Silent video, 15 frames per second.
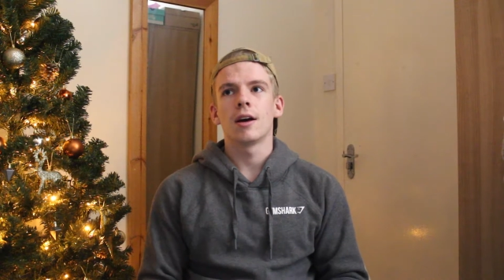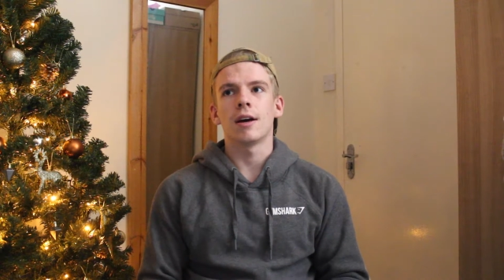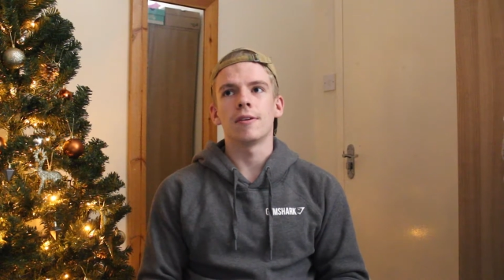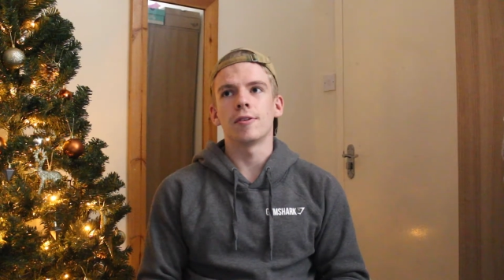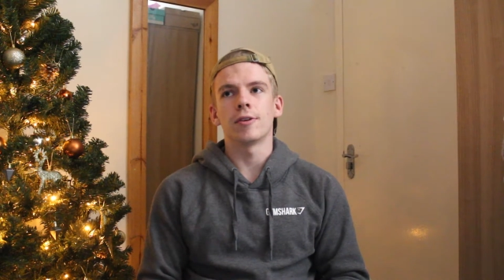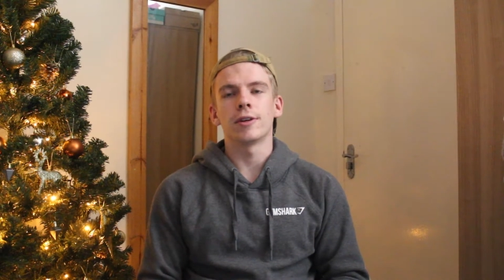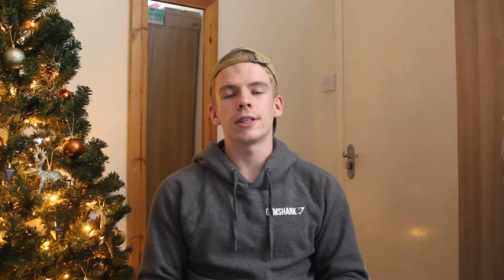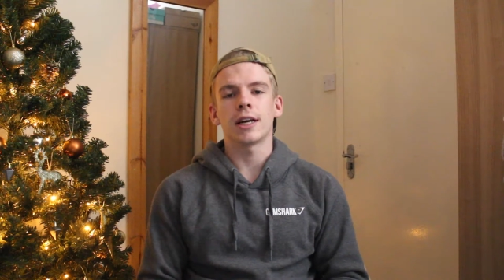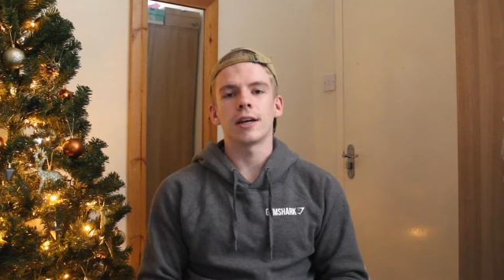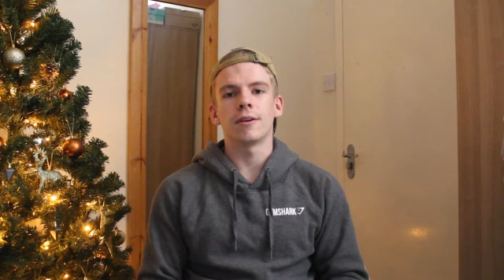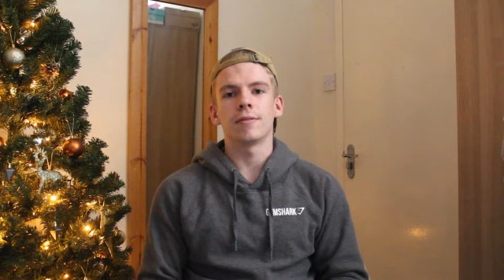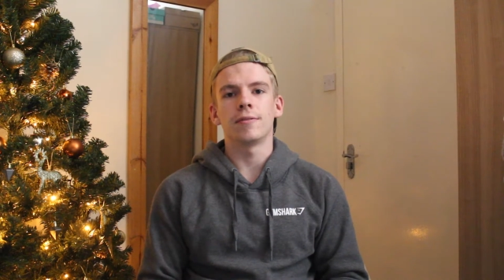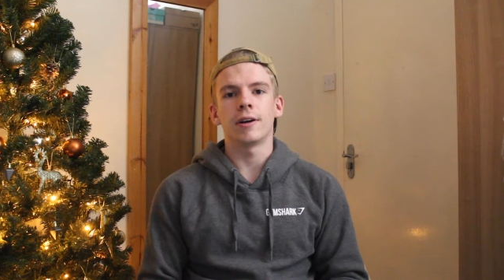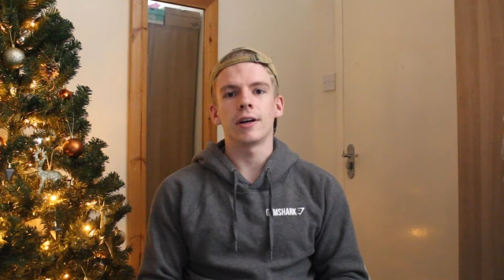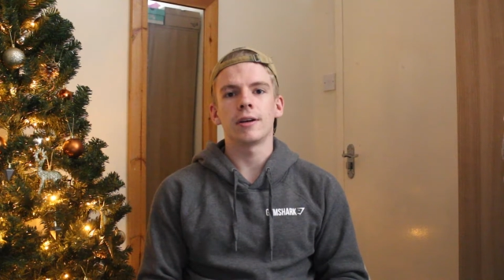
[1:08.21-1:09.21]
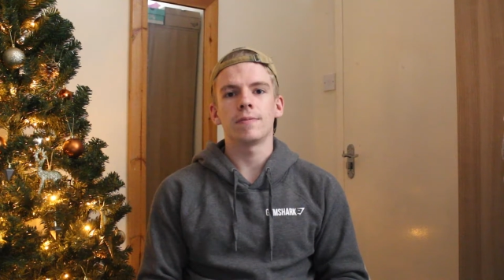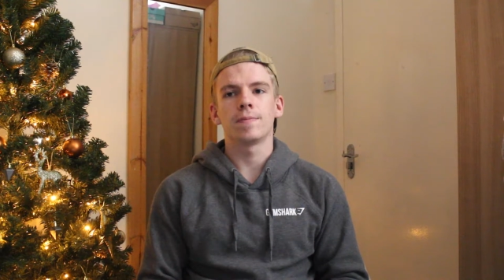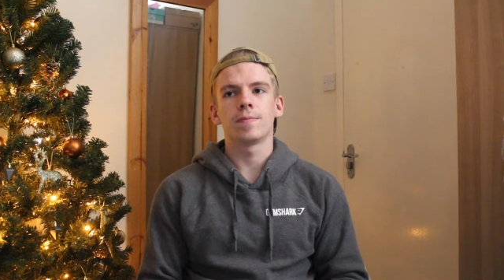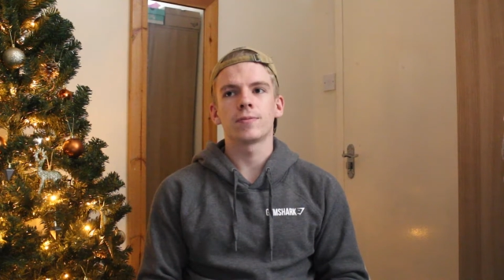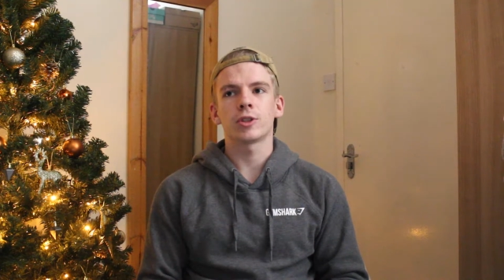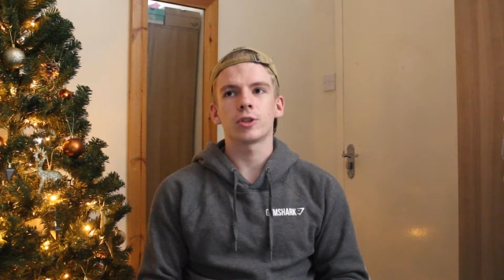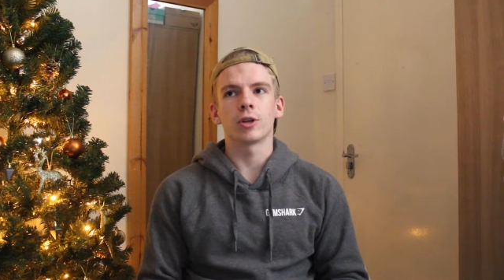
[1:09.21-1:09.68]
always had a very
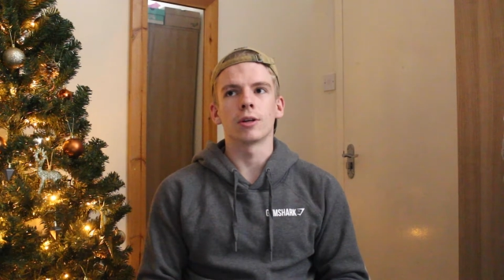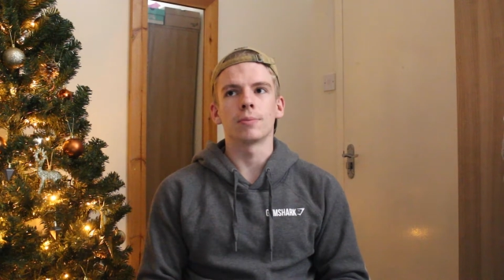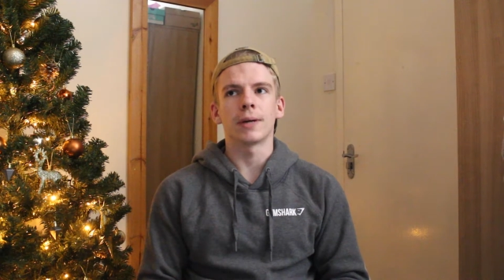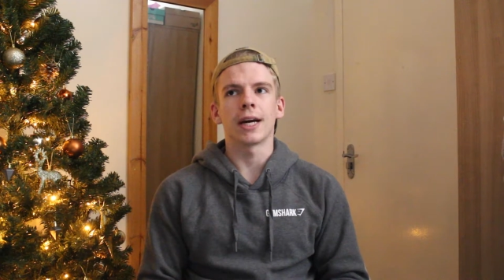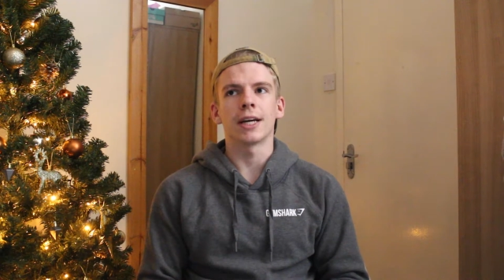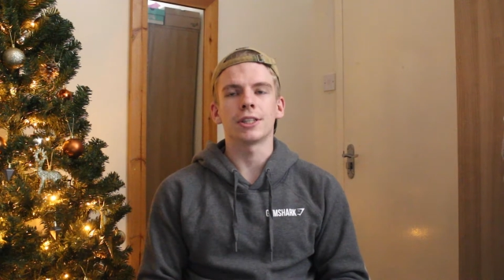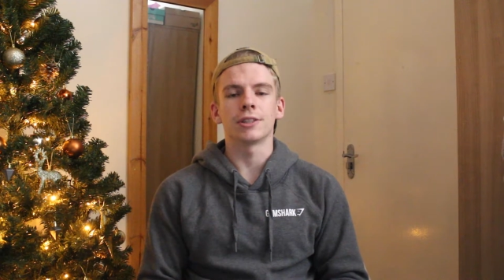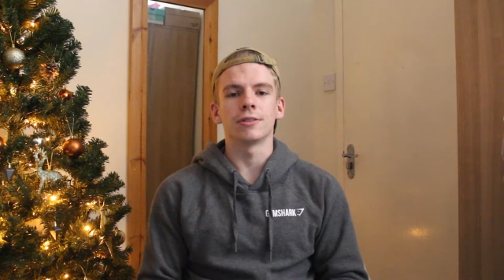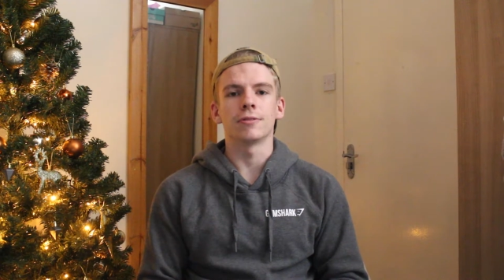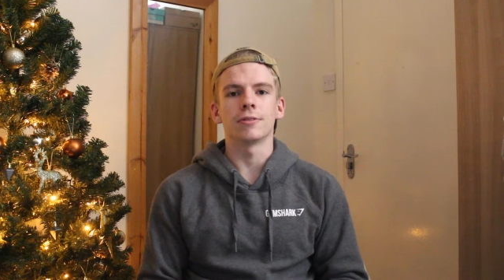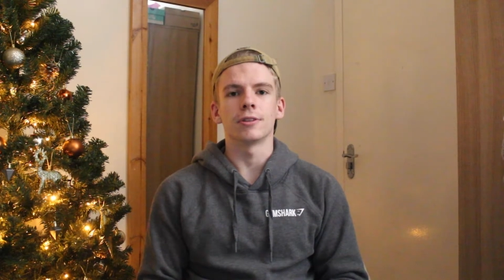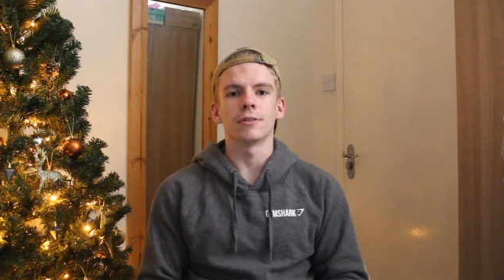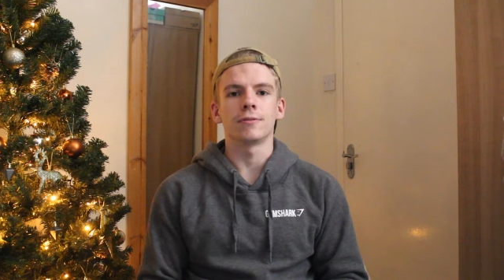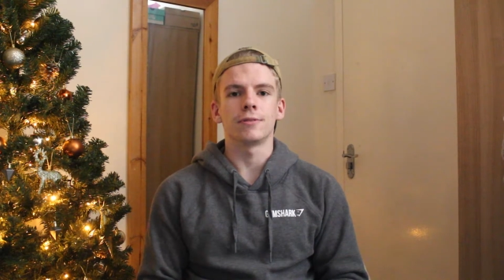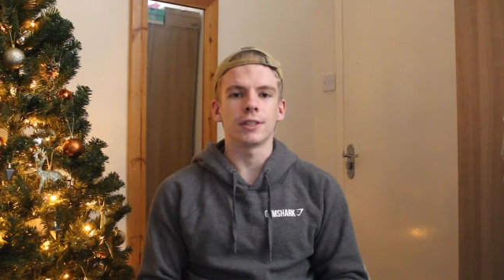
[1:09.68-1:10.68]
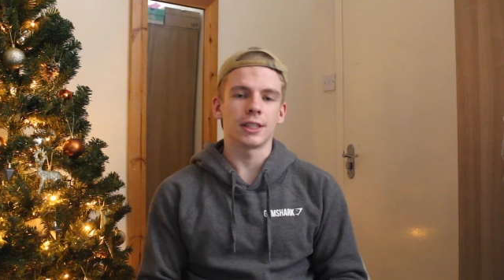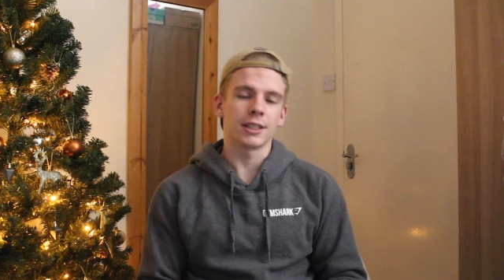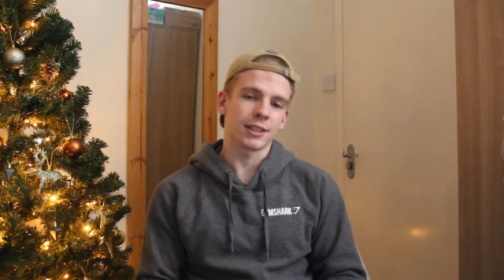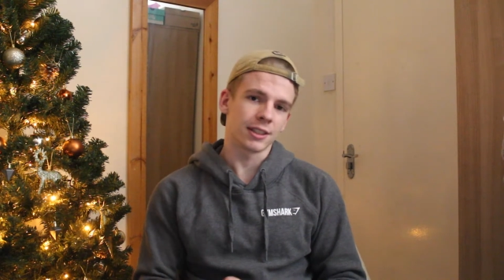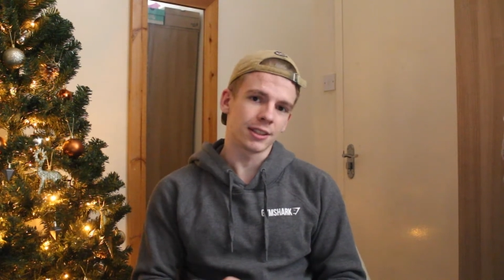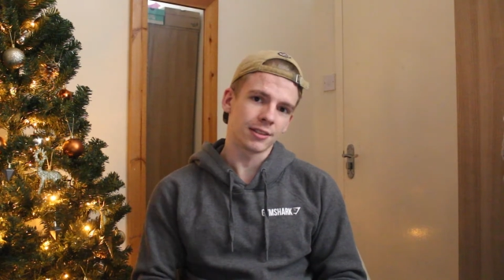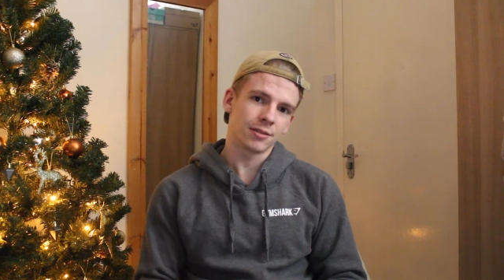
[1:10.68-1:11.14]
strong passion for
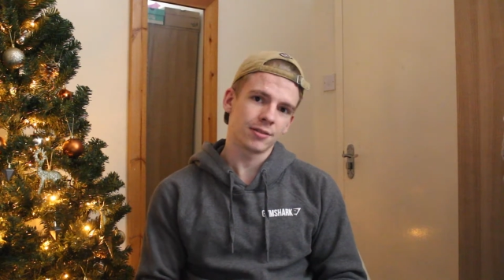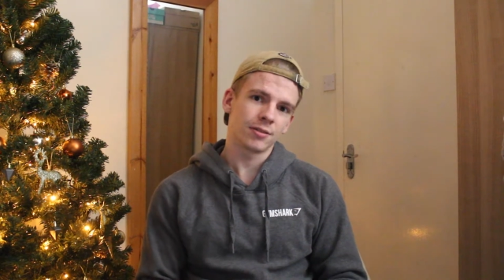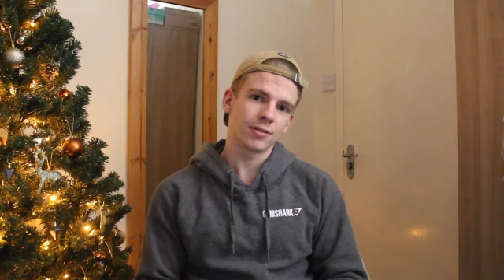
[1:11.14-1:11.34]
fitness and